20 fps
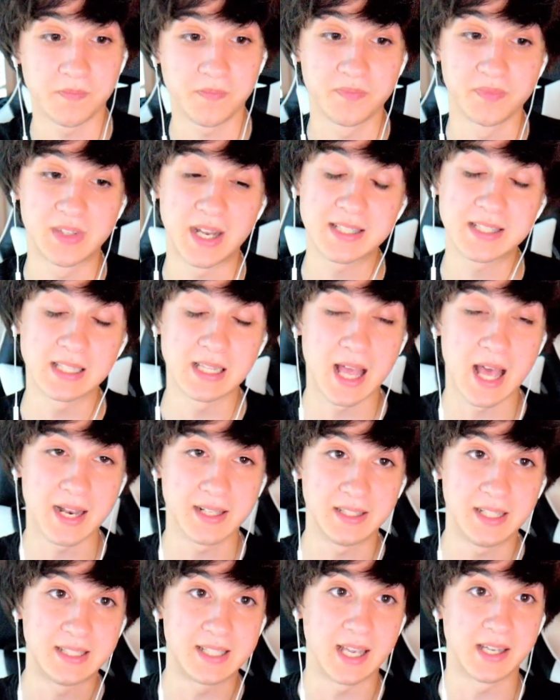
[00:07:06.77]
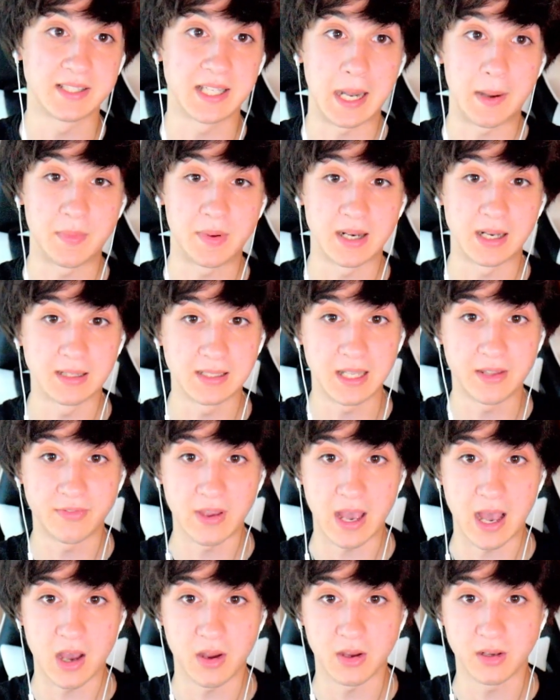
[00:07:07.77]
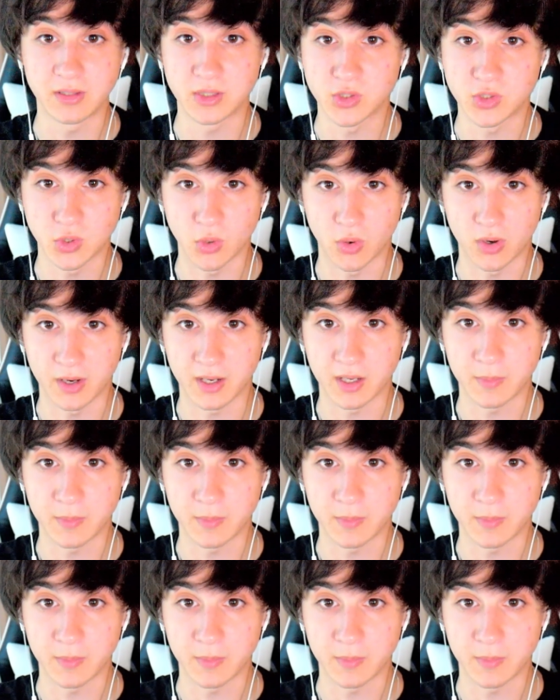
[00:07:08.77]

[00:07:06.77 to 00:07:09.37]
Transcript: there's a lot of details that I'm going to leave out of the story